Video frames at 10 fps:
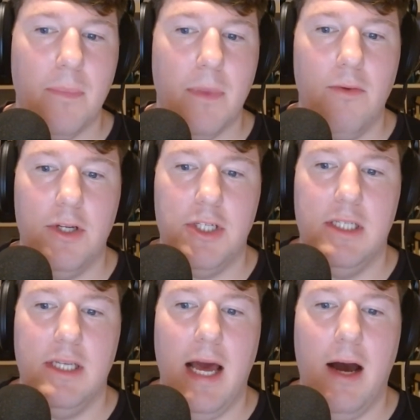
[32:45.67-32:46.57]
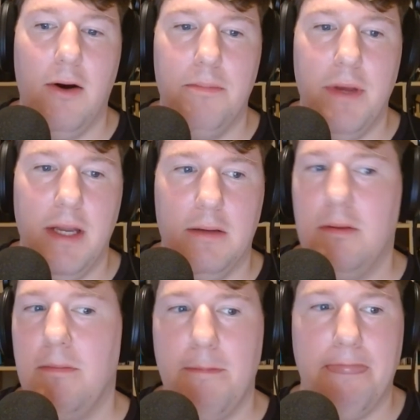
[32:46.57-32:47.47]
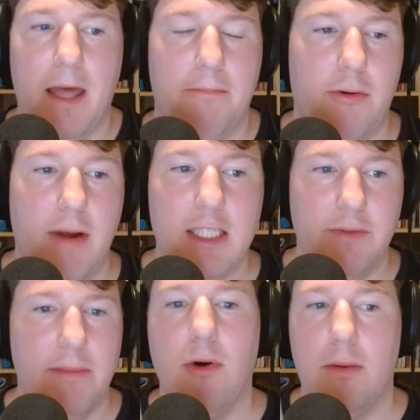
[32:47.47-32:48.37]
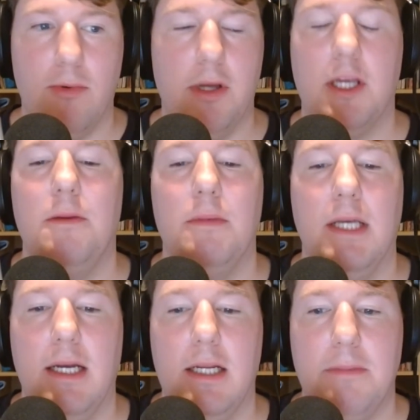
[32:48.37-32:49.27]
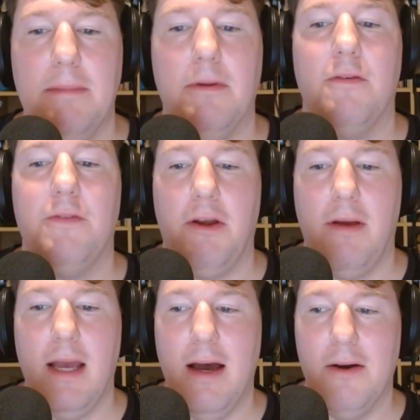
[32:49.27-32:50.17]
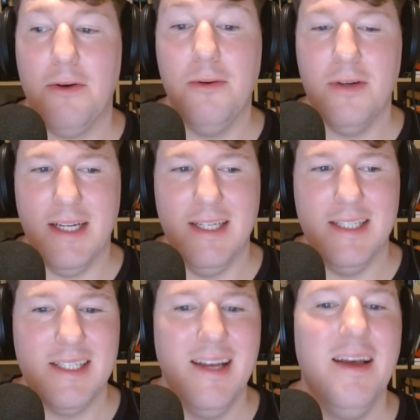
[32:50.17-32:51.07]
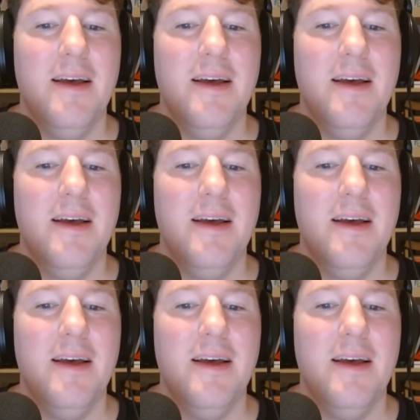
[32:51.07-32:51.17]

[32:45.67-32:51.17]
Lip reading: which has now been like progressively more and more accumulated as people are figuring out how cool it is.